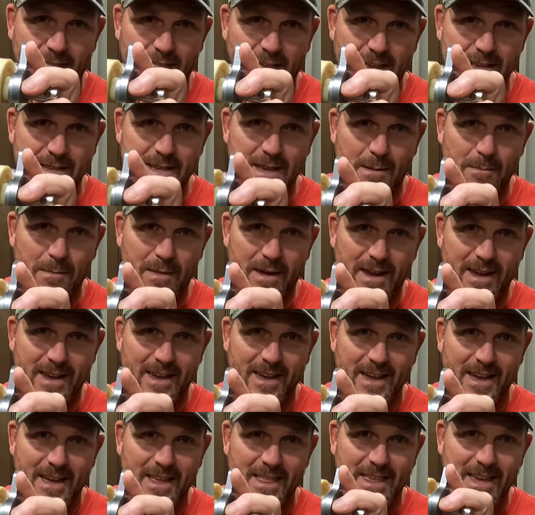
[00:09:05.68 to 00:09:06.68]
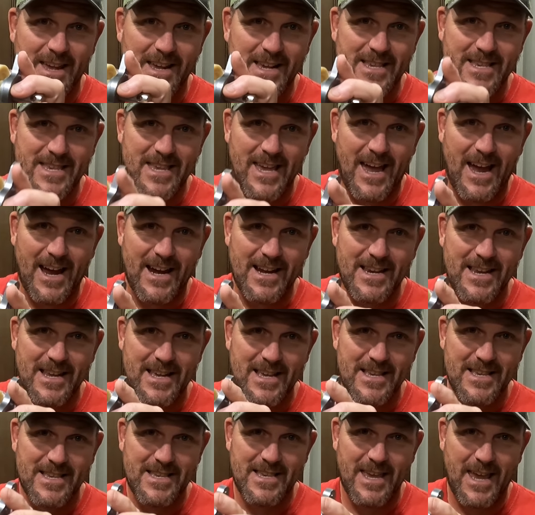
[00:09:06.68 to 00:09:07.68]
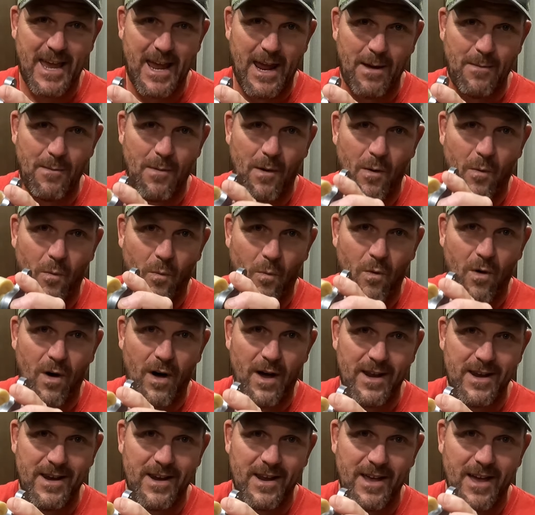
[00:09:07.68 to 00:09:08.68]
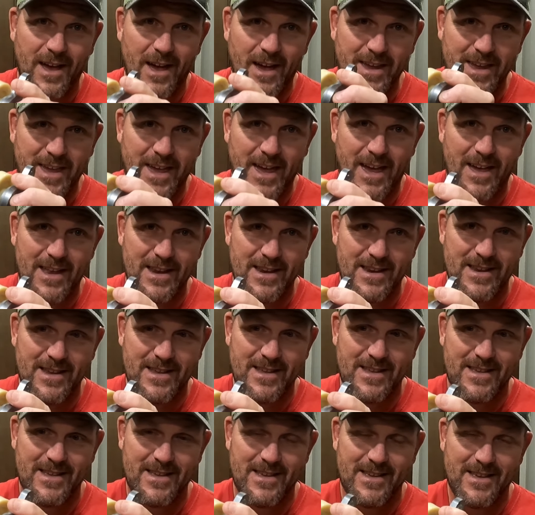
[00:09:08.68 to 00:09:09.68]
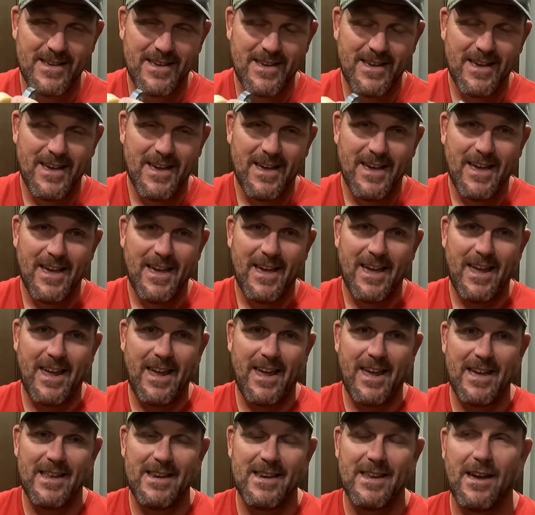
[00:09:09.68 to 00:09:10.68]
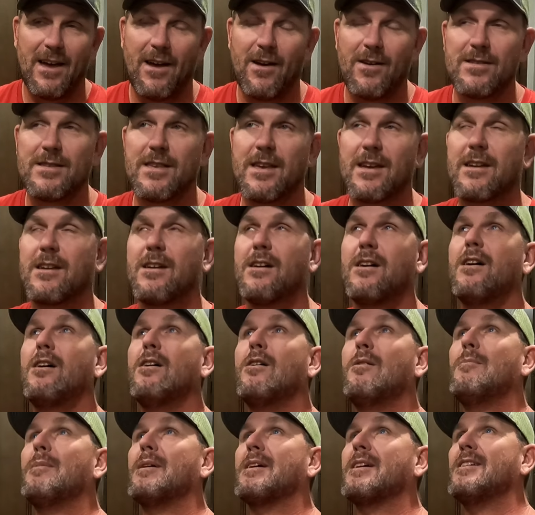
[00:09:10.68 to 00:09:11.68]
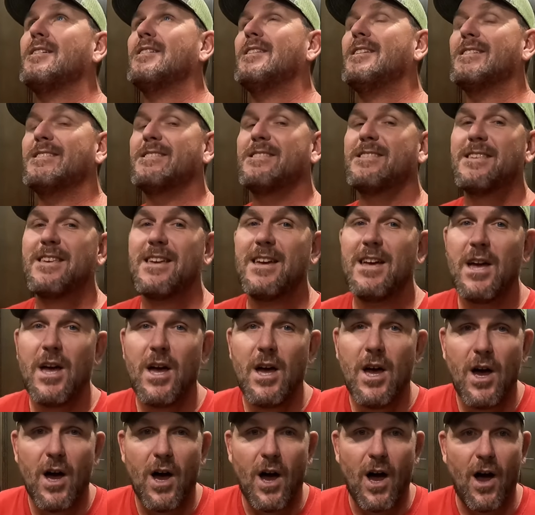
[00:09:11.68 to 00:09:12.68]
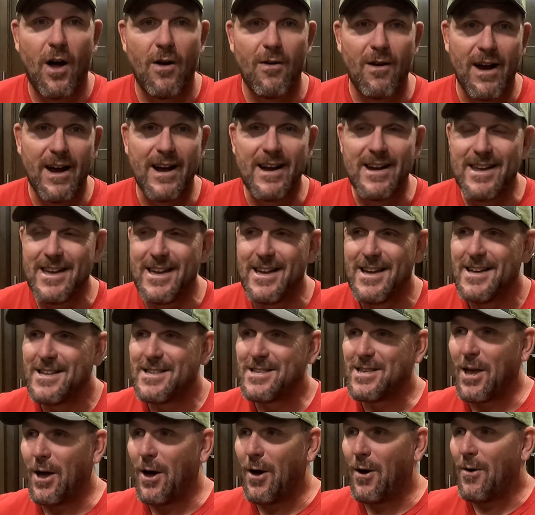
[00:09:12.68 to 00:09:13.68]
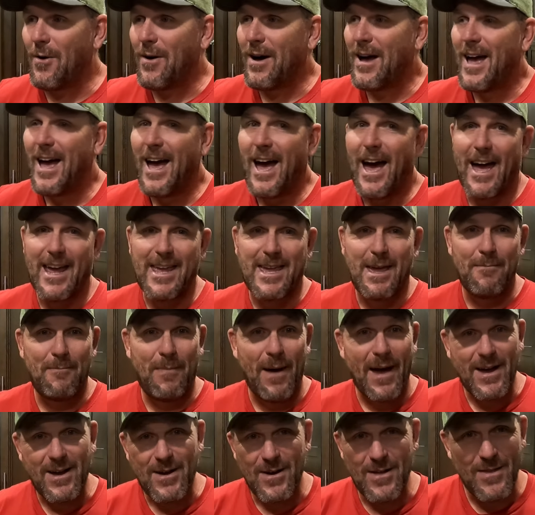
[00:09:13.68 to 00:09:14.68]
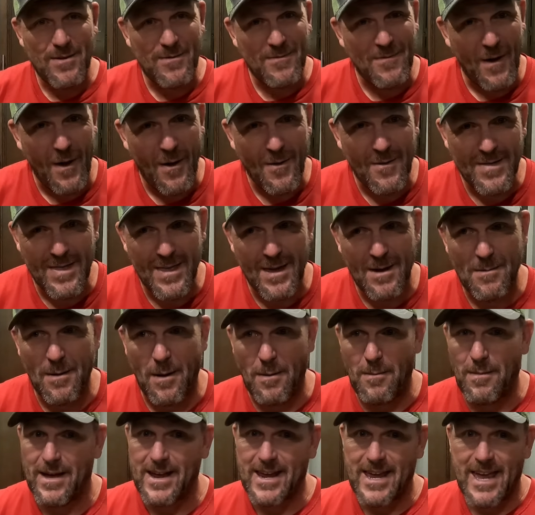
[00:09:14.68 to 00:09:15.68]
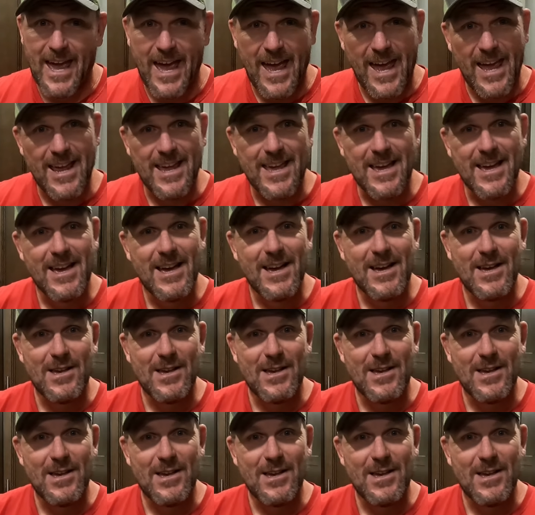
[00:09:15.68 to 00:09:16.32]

they sent me the exact same one again. And I was like, oh my goodness. All right. So I get back on the phone with them. I'm like, hey,